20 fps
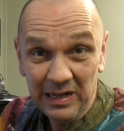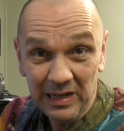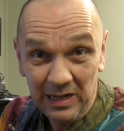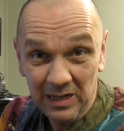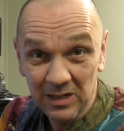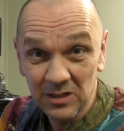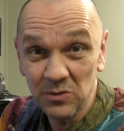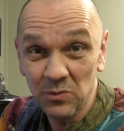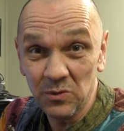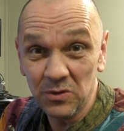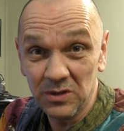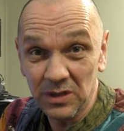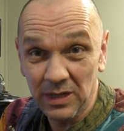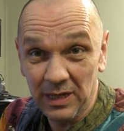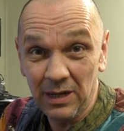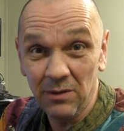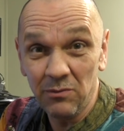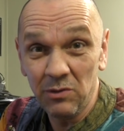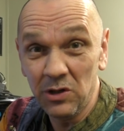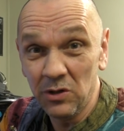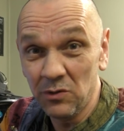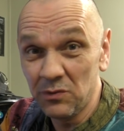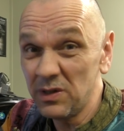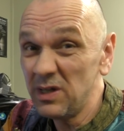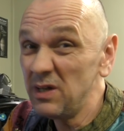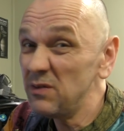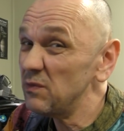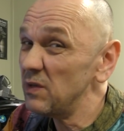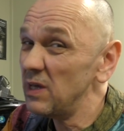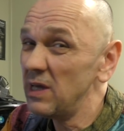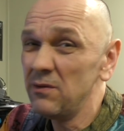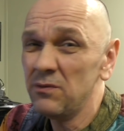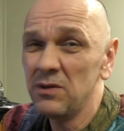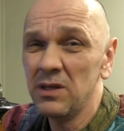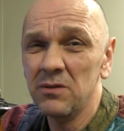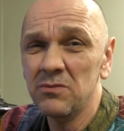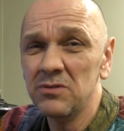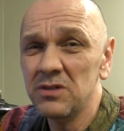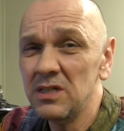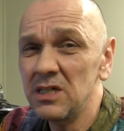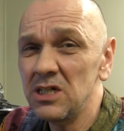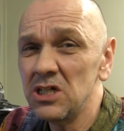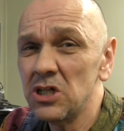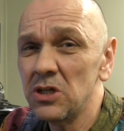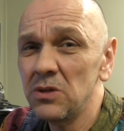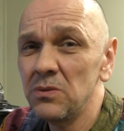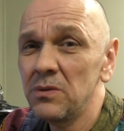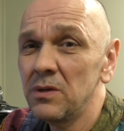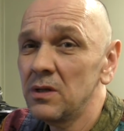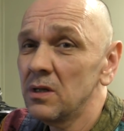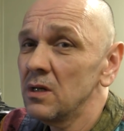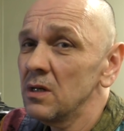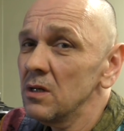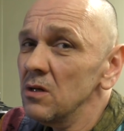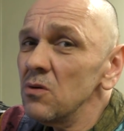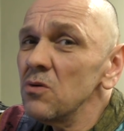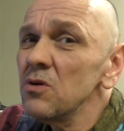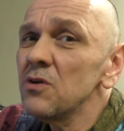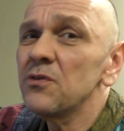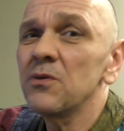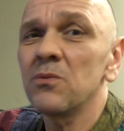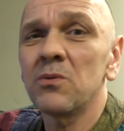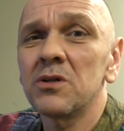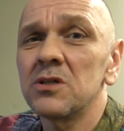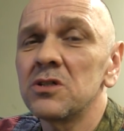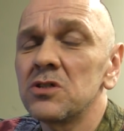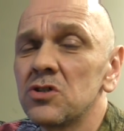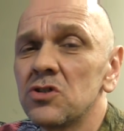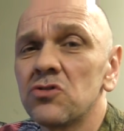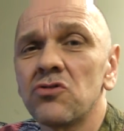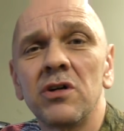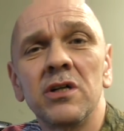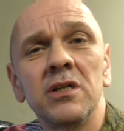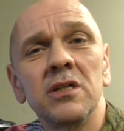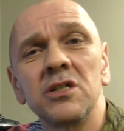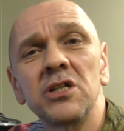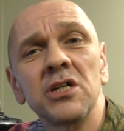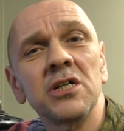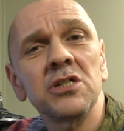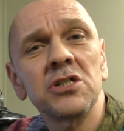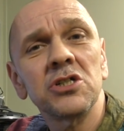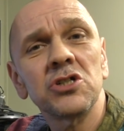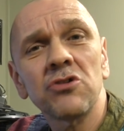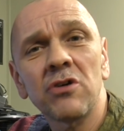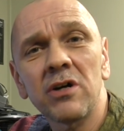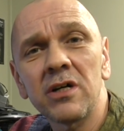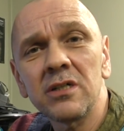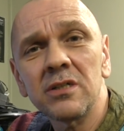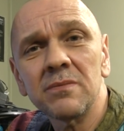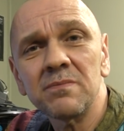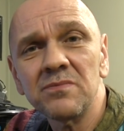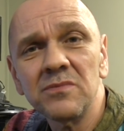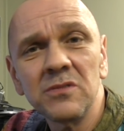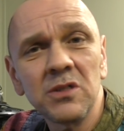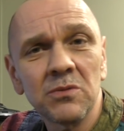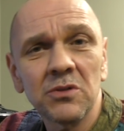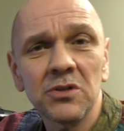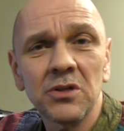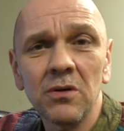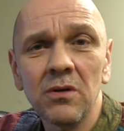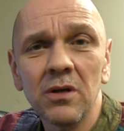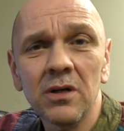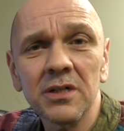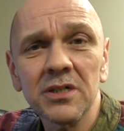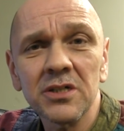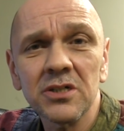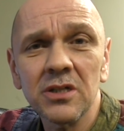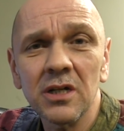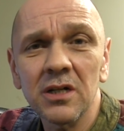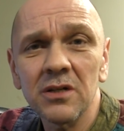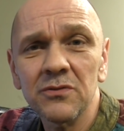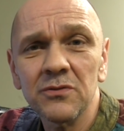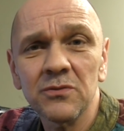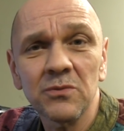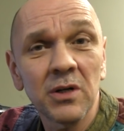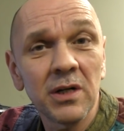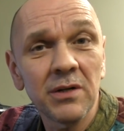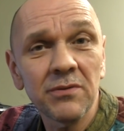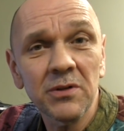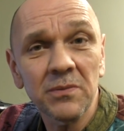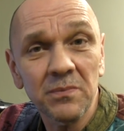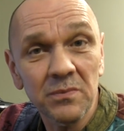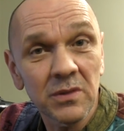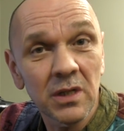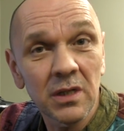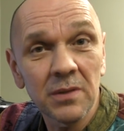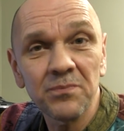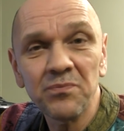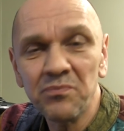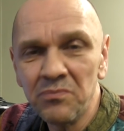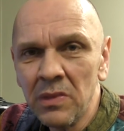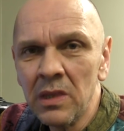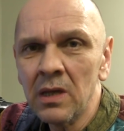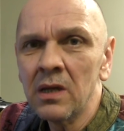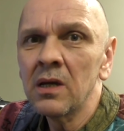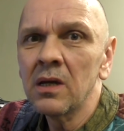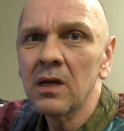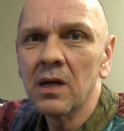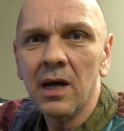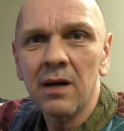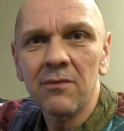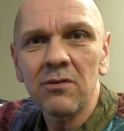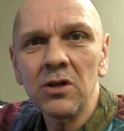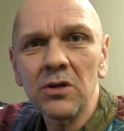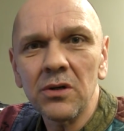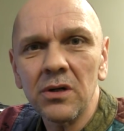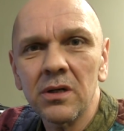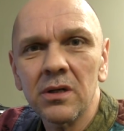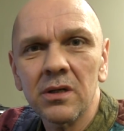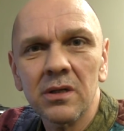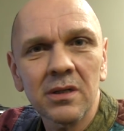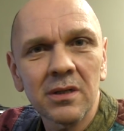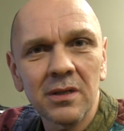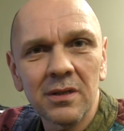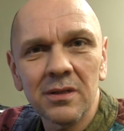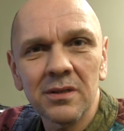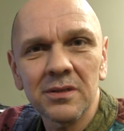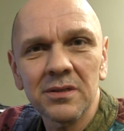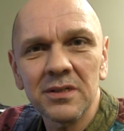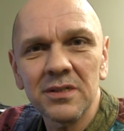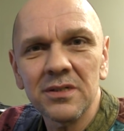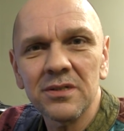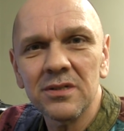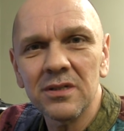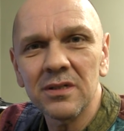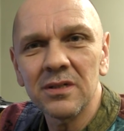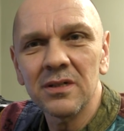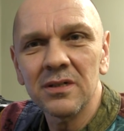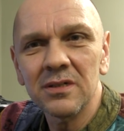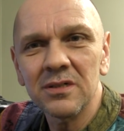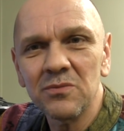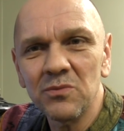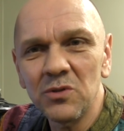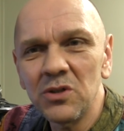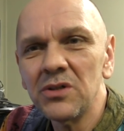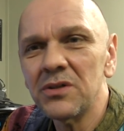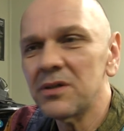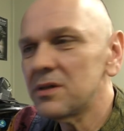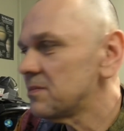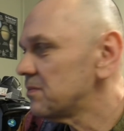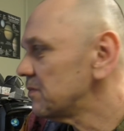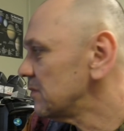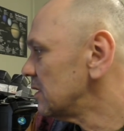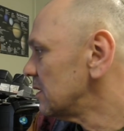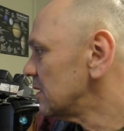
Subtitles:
last one to get rid of if ever there was an issue. Or if you want to change your trade, you want to do light stuff, whatever, yeah, have a look. Yeah, it's worth it.